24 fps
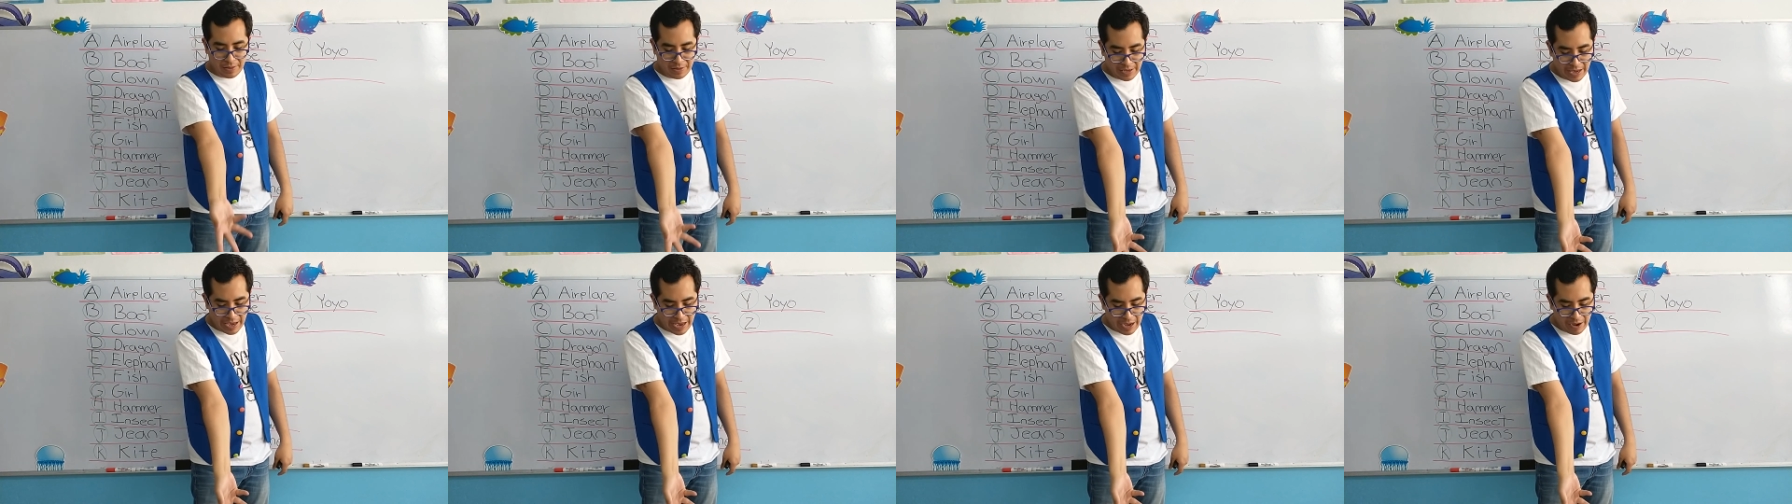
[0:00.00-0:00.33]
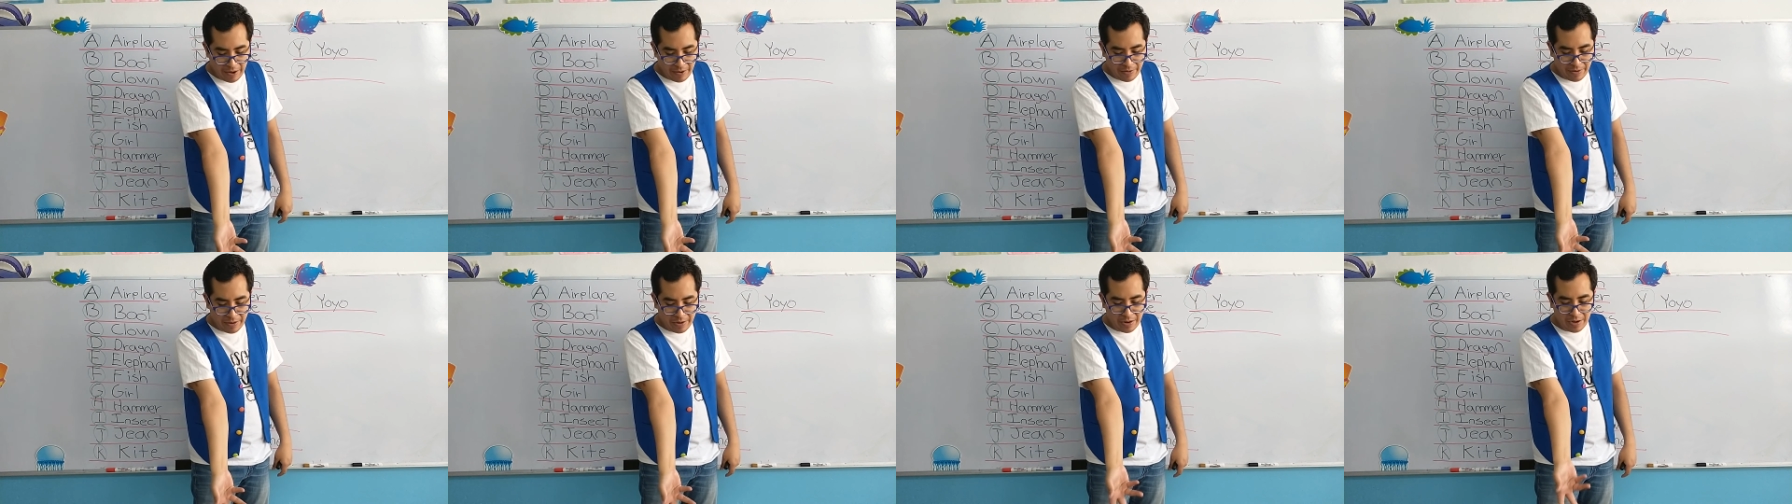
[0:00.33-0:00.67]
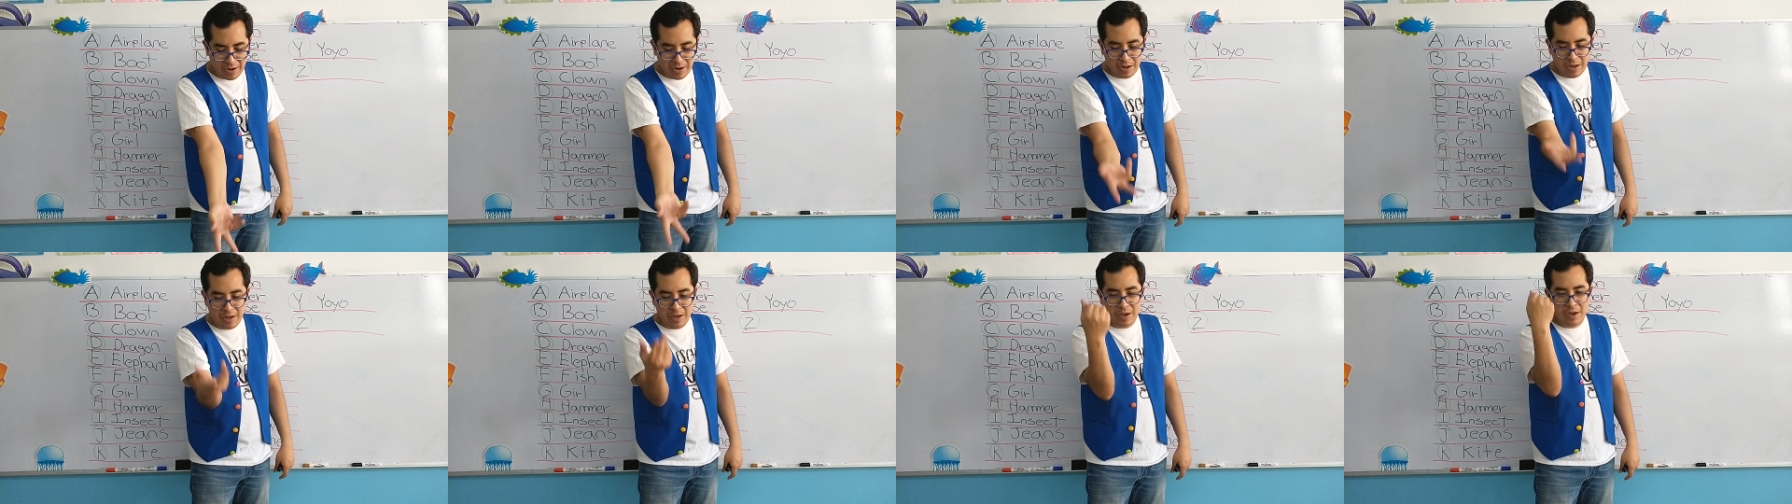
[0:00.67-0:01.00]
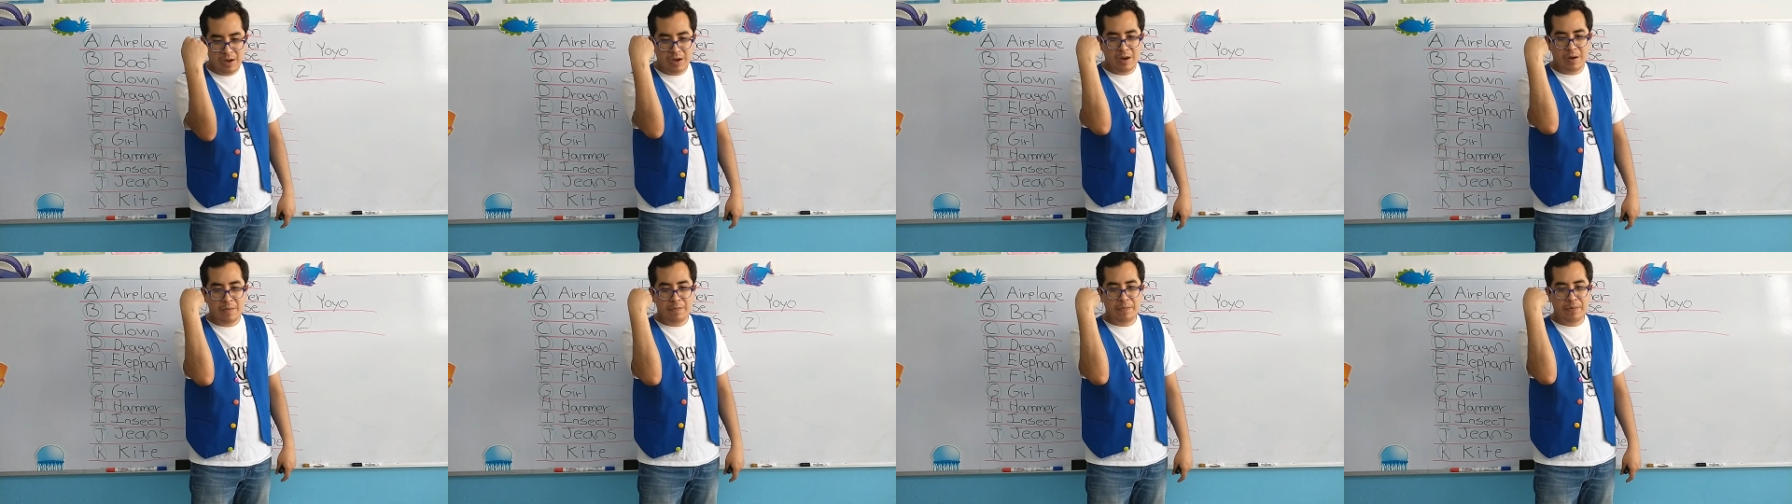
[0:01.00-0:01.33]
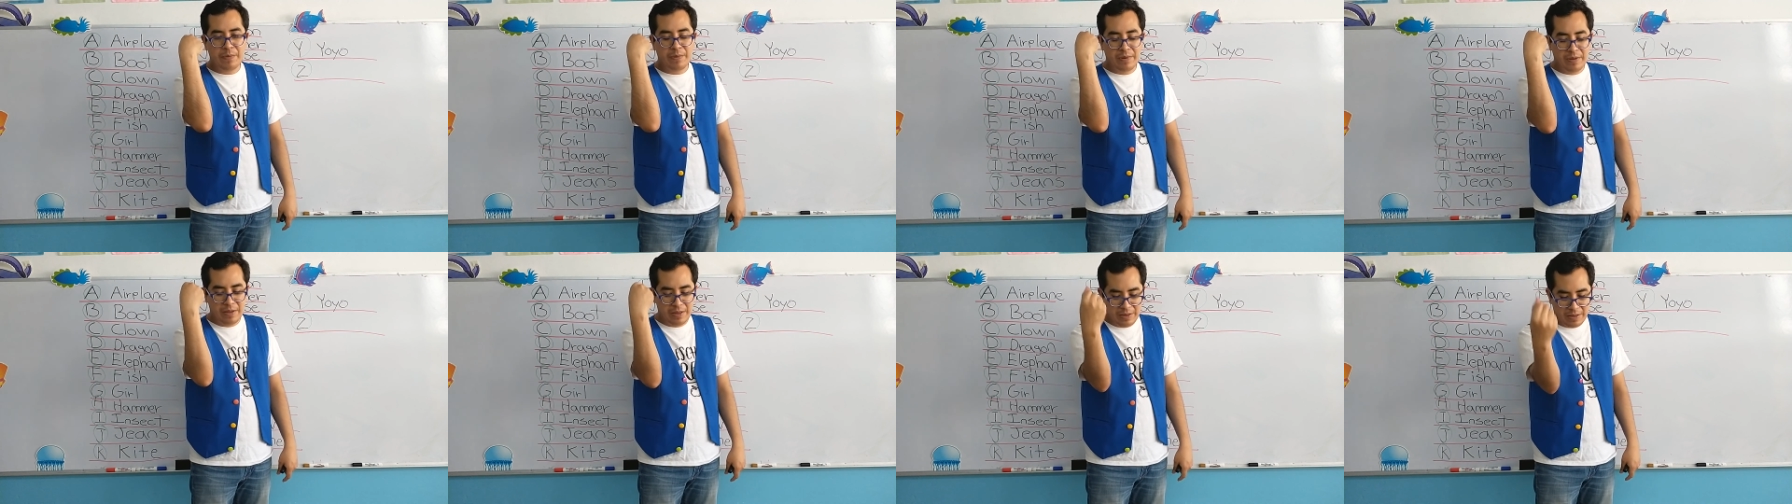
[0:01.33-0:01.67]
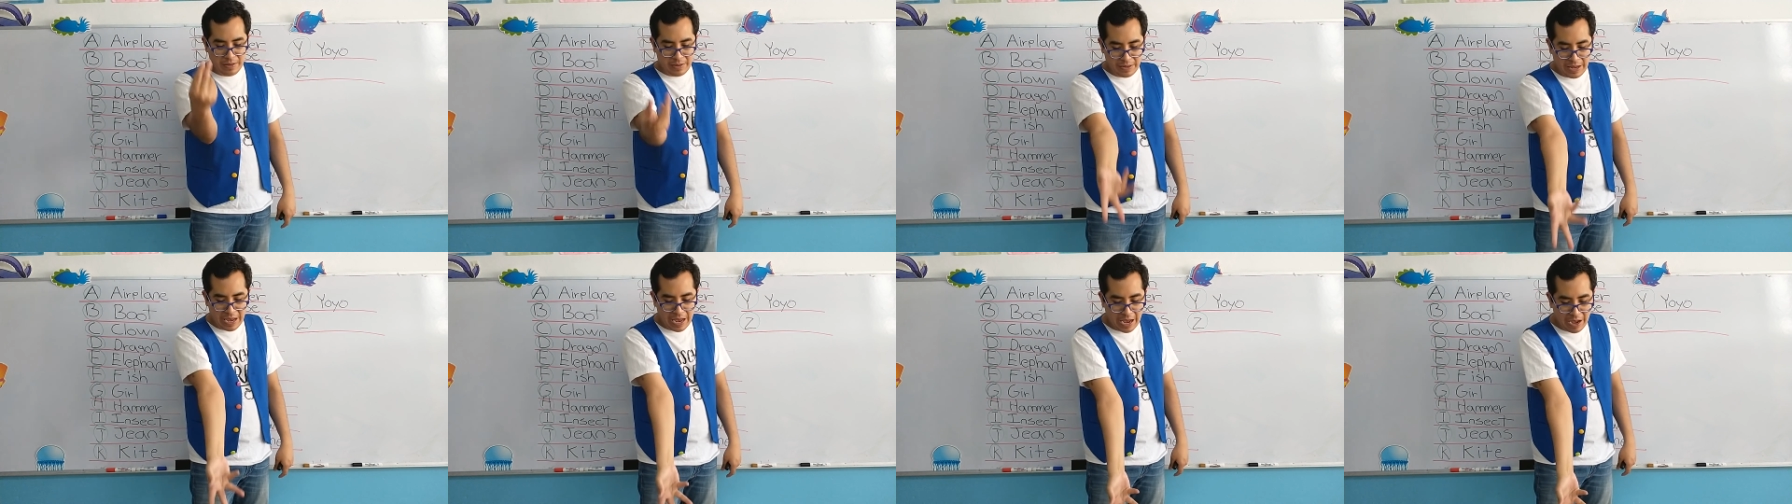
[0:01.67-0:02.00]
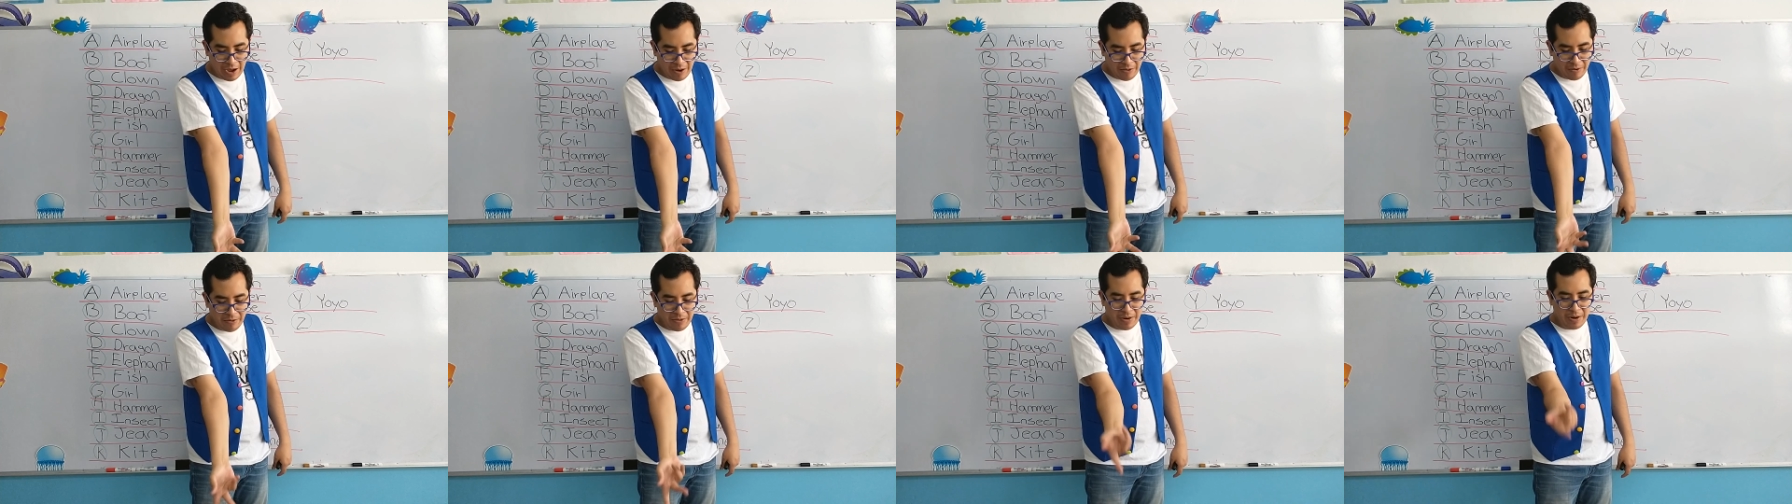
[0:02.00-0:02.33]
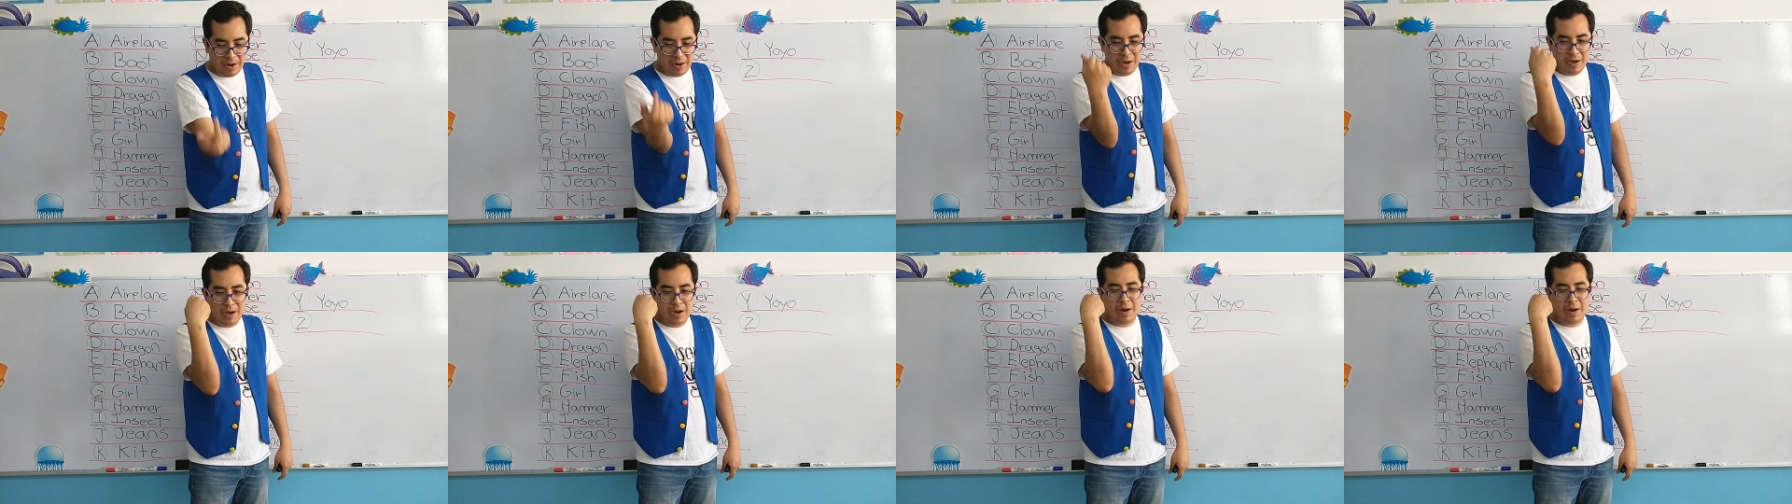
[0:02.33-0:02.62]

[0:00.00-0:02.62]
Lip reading: down, up, down,